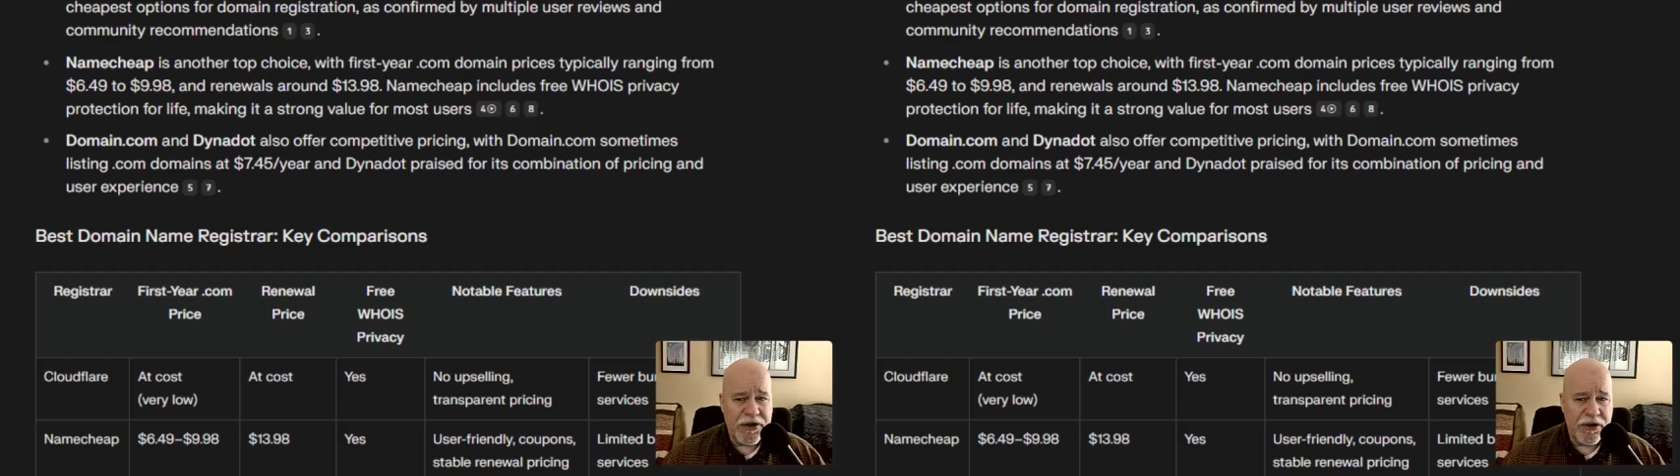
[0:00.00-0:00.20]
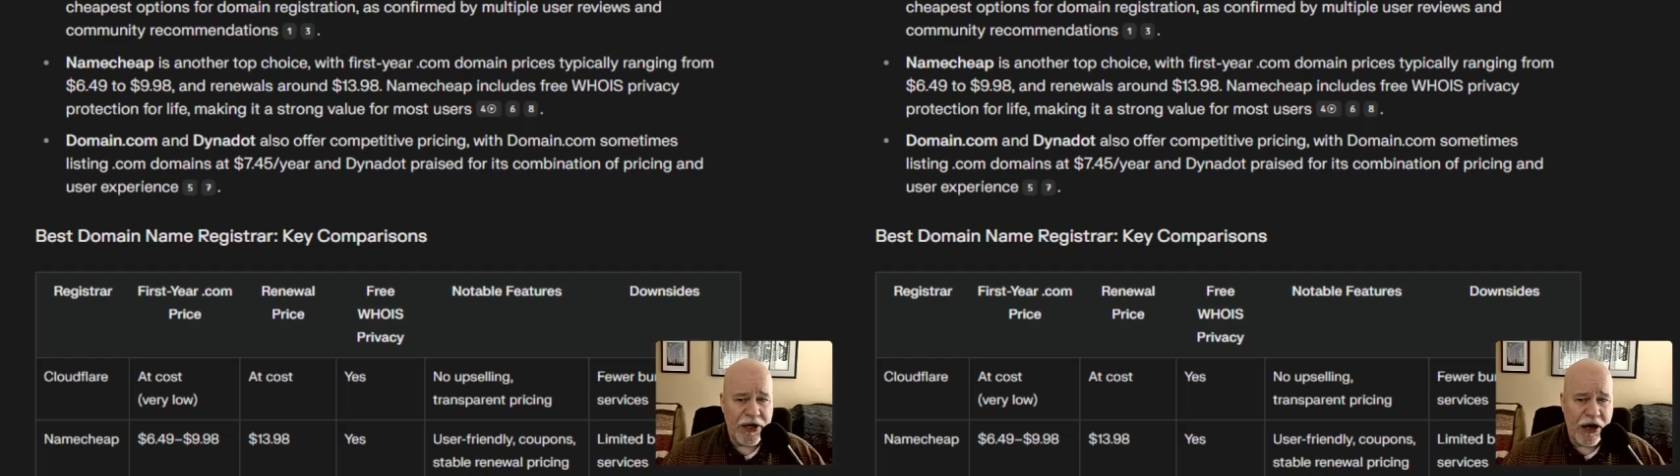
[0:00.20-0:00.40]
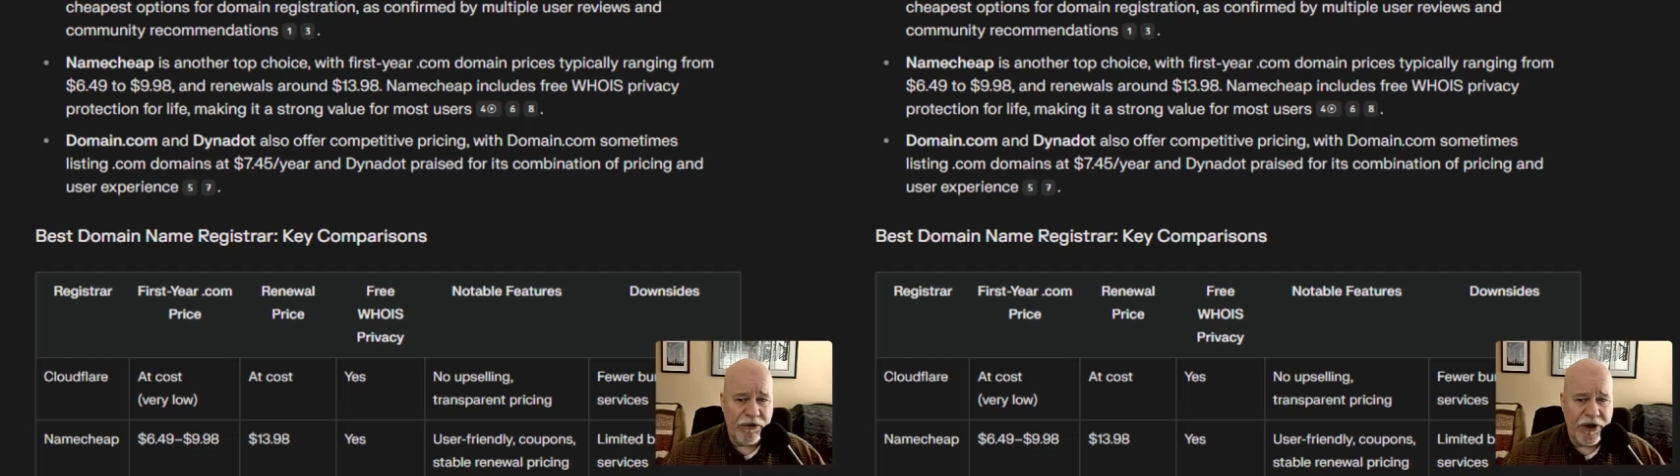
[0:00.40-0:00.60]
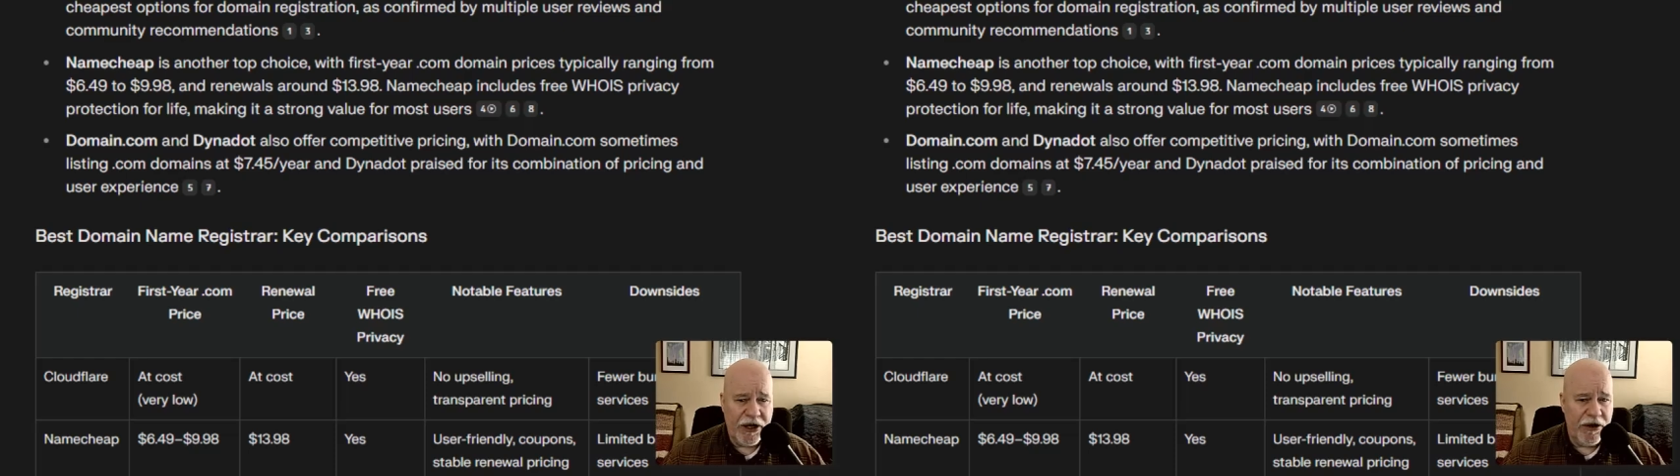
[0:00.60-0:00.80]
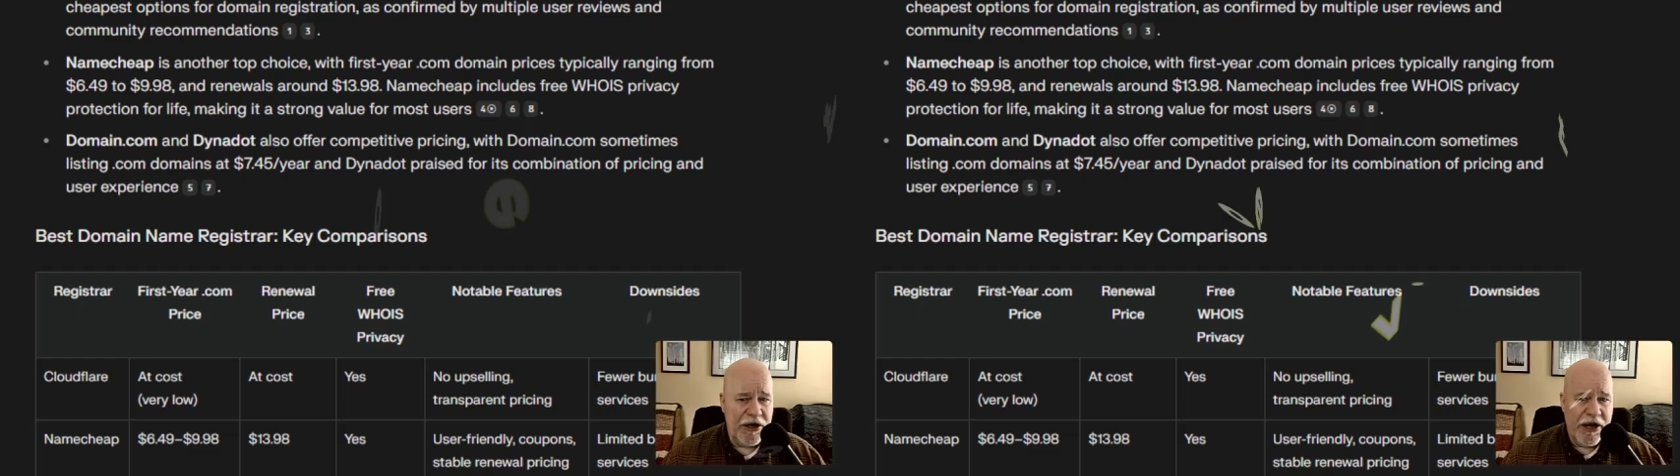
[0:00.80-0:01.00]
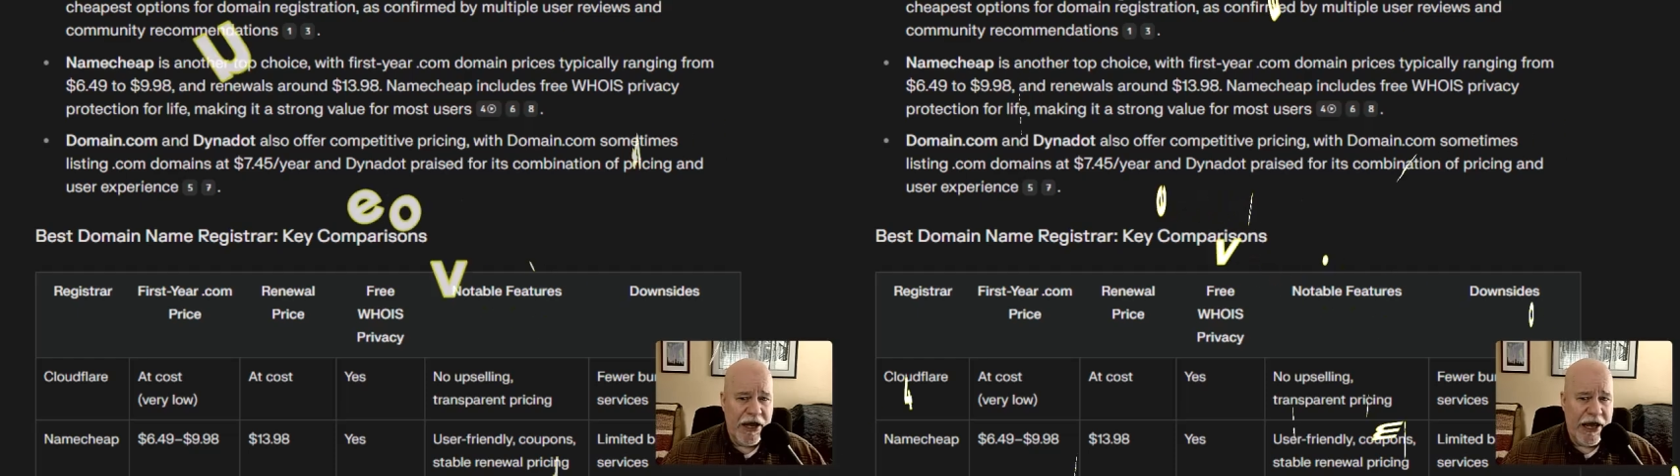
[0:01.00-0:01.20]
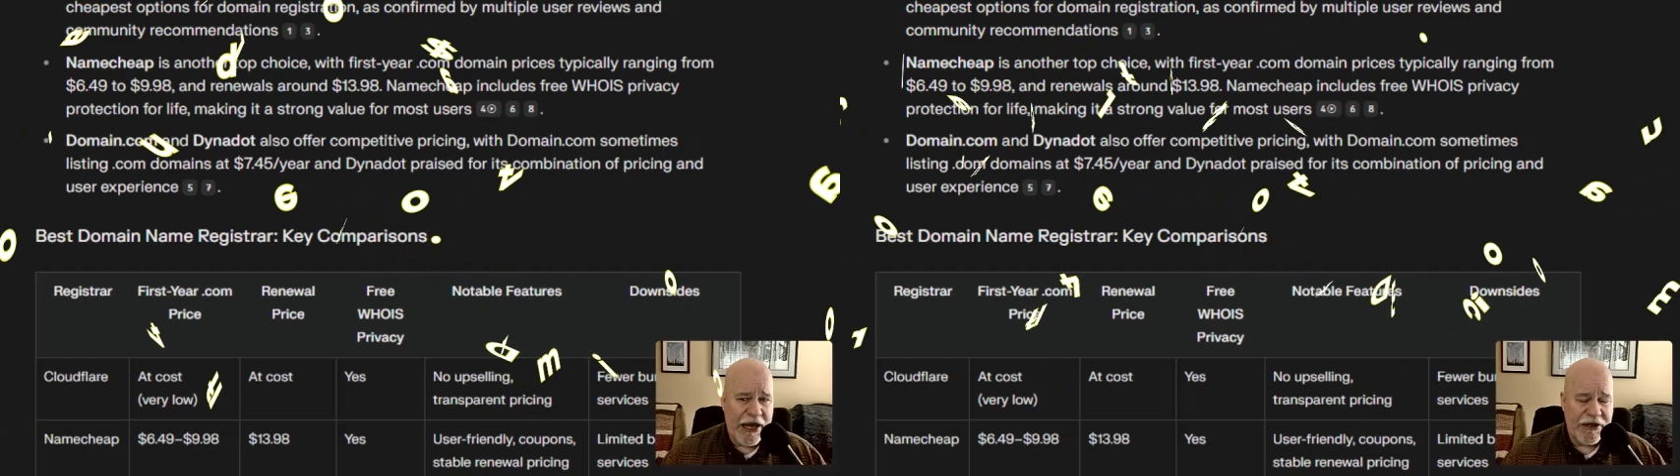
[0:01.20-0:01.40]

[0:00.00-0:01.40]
to Cloudflare at